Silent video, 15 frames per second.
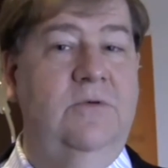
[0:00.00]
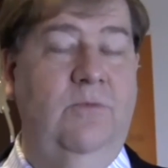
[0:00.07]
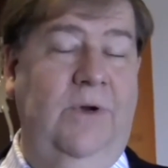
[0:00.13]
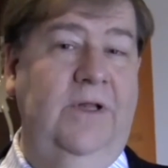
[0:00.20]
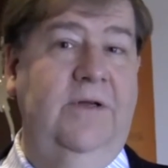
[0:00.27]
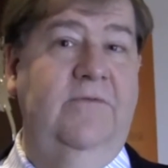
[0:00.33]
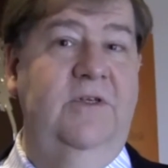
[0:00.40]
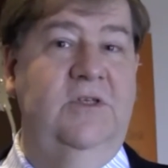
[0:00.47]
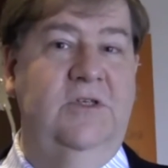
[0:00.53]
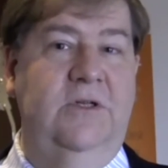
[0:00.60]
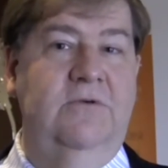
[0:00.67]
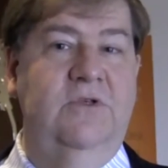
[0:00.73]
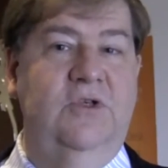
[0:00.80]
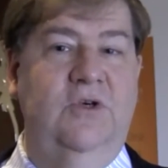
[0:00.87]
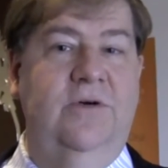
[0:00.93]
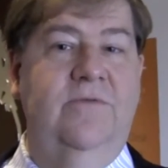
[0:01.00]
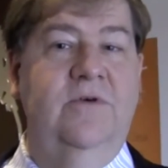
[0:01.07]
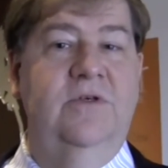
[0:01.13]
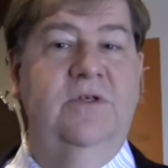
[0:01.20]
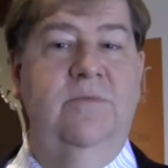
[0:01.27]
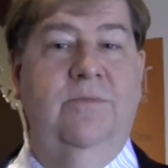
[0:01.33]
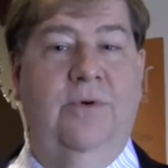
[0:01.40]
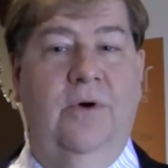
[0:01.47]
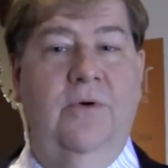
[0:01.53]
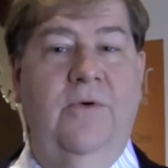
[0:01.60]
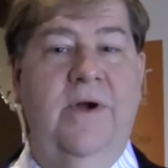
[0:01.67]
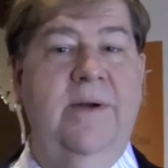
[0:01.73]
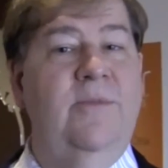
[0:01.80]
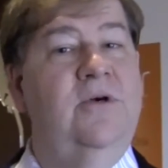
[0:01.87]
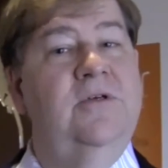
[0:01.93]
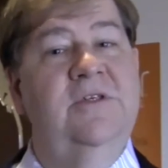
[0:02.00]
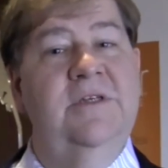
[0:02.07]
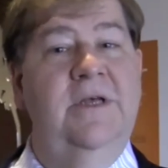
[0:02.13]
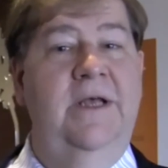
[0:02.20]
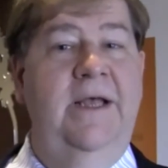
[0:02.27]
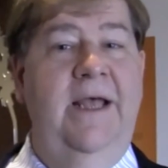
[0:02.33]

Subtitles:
relatively slow servers and programmers,